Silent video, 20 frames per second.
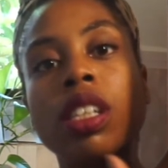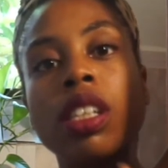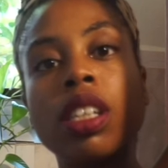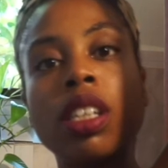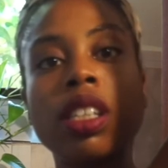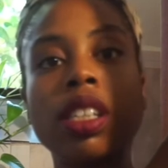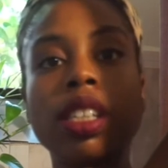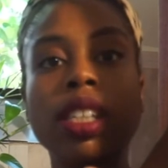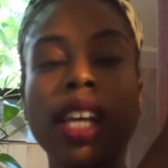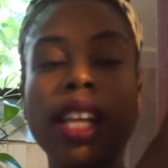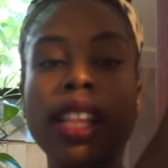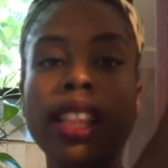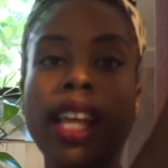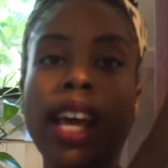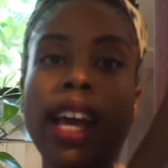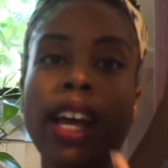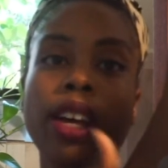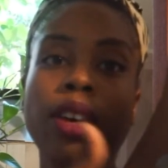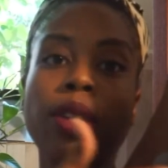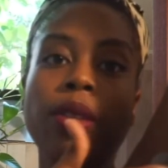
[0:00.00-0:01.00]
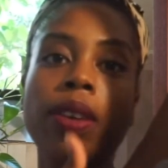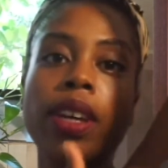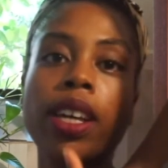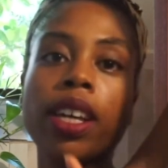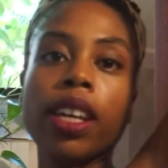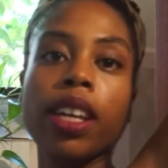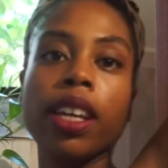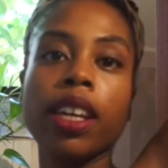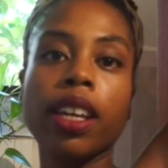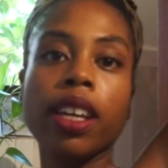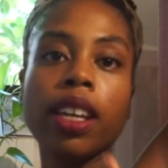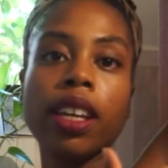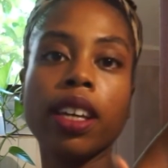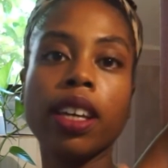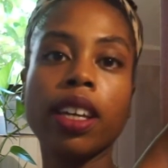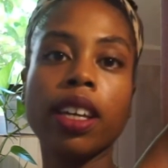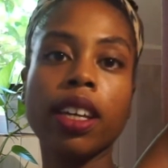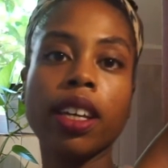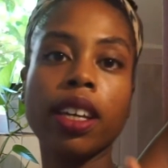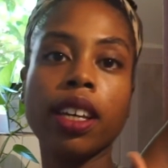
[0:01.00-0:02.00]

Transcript: Let's get that going.